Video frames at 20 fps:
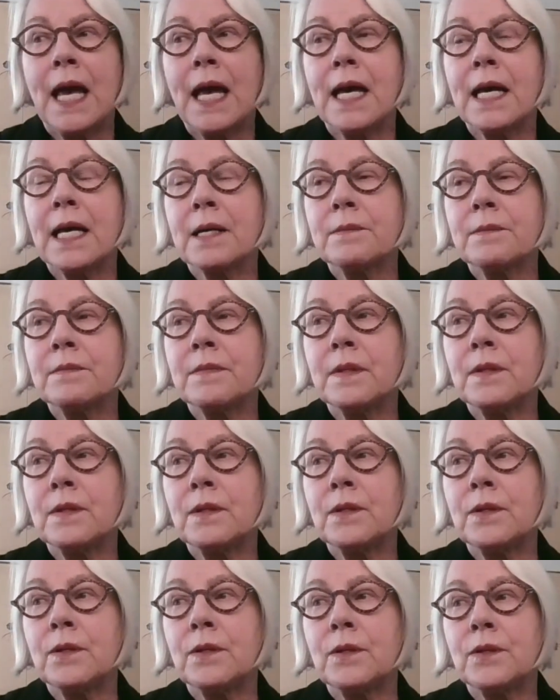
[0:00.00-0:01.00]

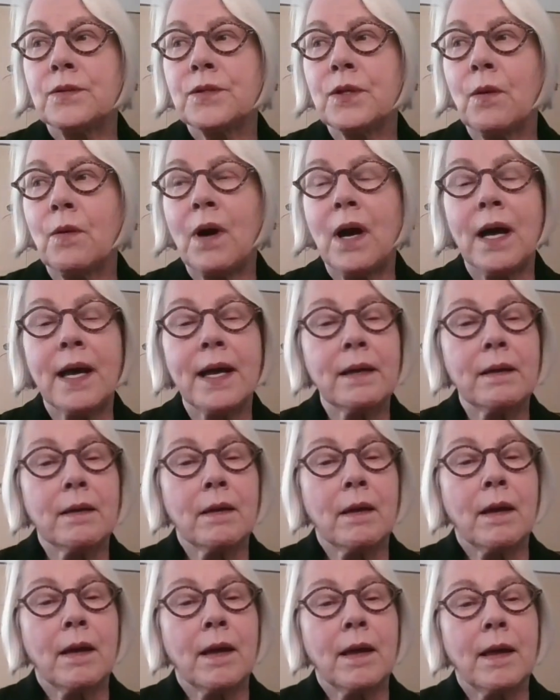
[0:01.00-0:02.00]
So I
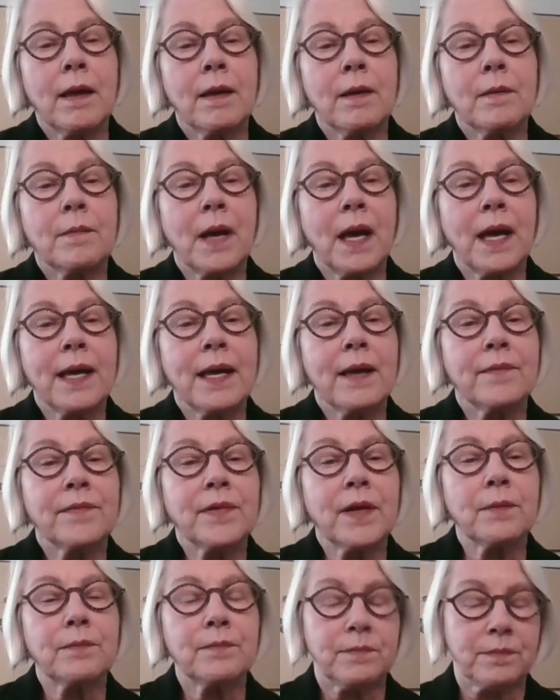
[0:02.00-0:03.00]

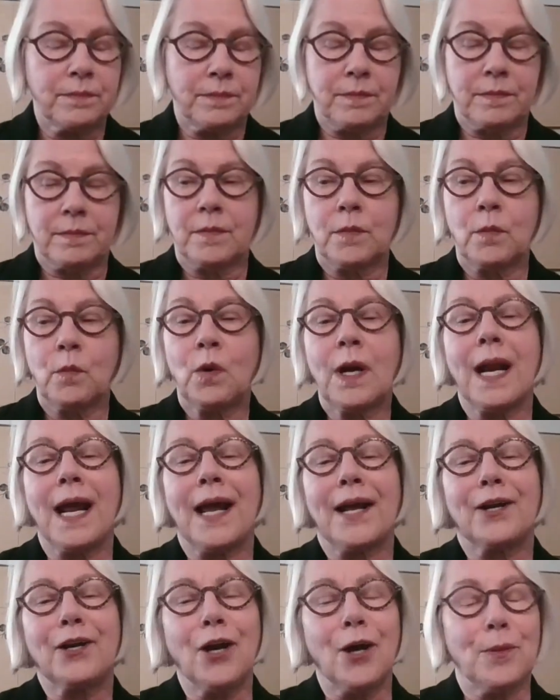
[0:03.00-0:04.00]
have what
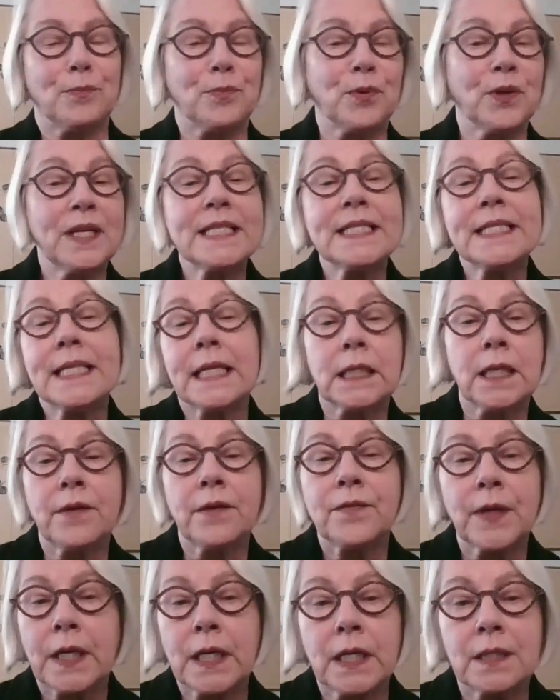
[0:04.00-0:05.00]
I call pretty
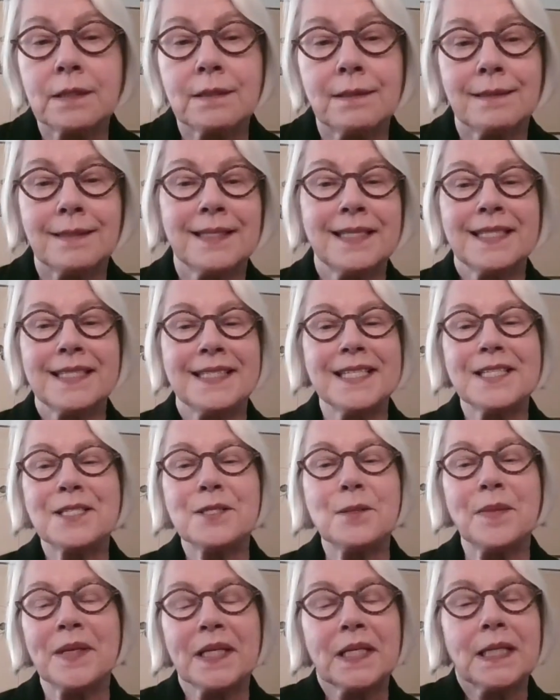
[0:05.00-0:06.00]
significant
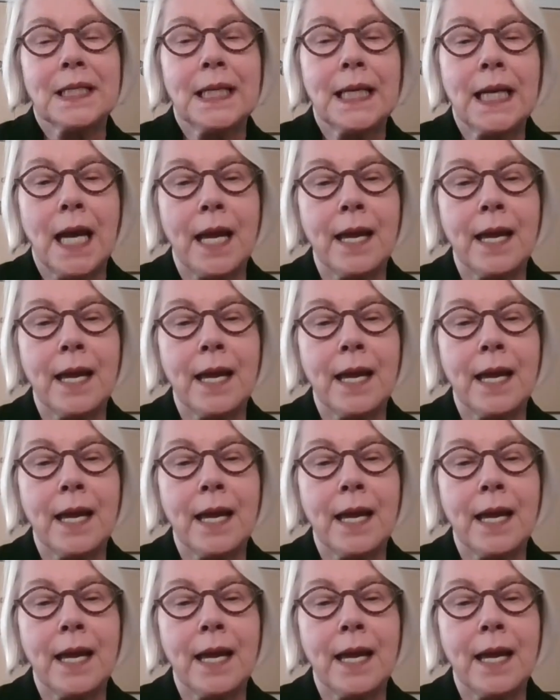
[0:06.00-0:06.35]
disability.